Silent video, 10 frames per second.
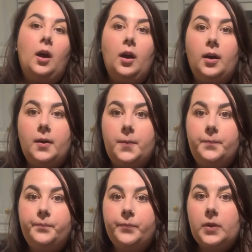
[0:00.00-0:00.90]

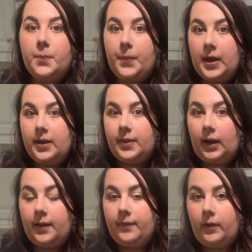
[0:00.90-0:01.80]
um, bake that
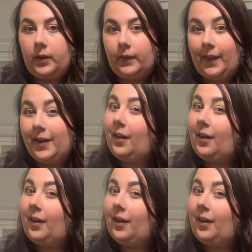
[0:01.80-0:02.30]
I found online.